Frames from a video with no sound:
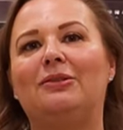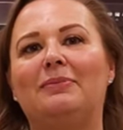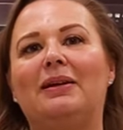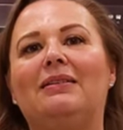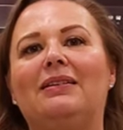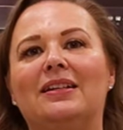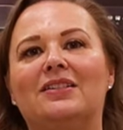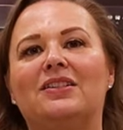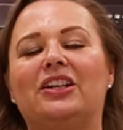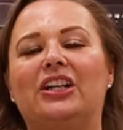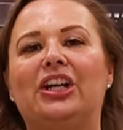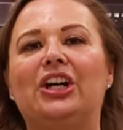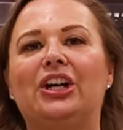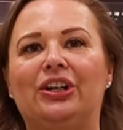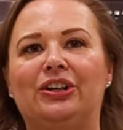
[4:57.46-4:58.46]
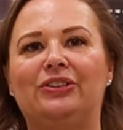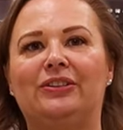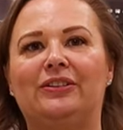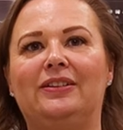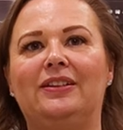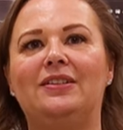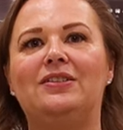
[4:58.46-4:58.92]
your milk is going to
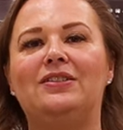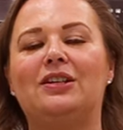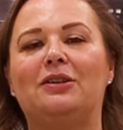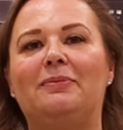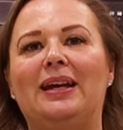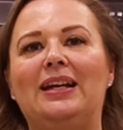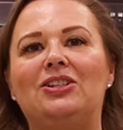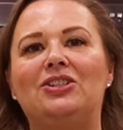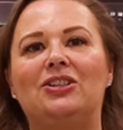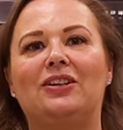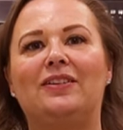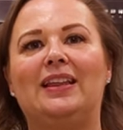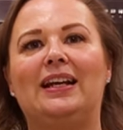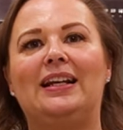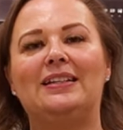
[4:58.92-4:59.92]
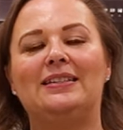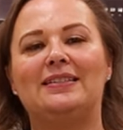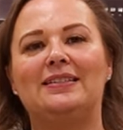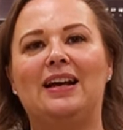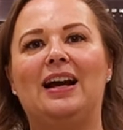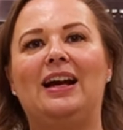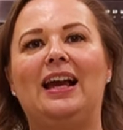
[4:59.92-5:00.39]
curdle. So make sure that it's
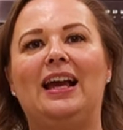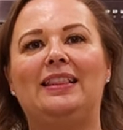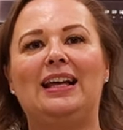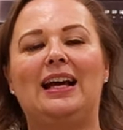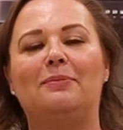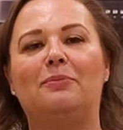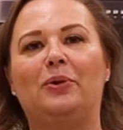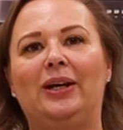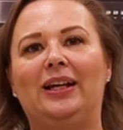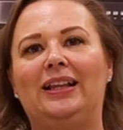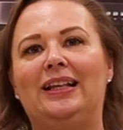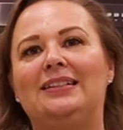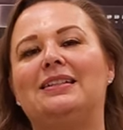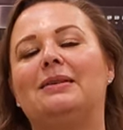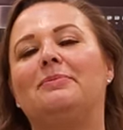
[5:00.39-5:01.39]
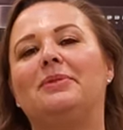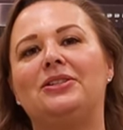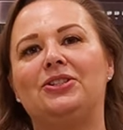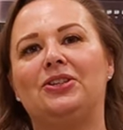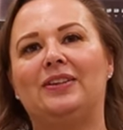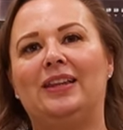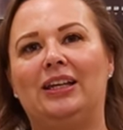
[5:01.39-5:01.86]
not at that boiling
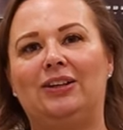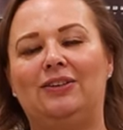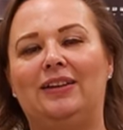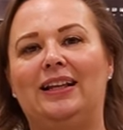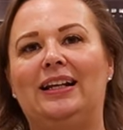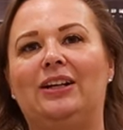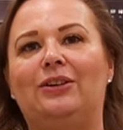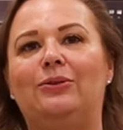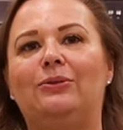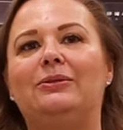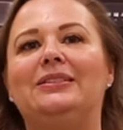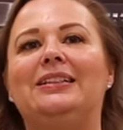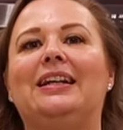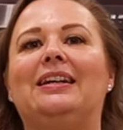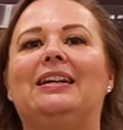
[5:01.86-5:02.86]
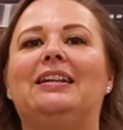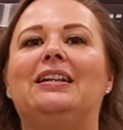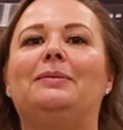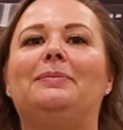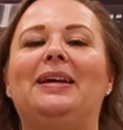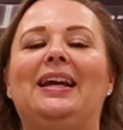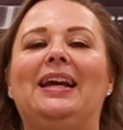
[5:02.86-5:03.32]
temperature, that you let it cool down a
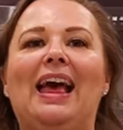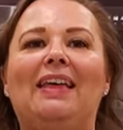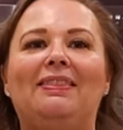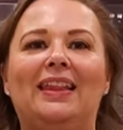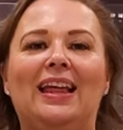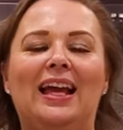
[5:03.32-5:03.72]
little bit and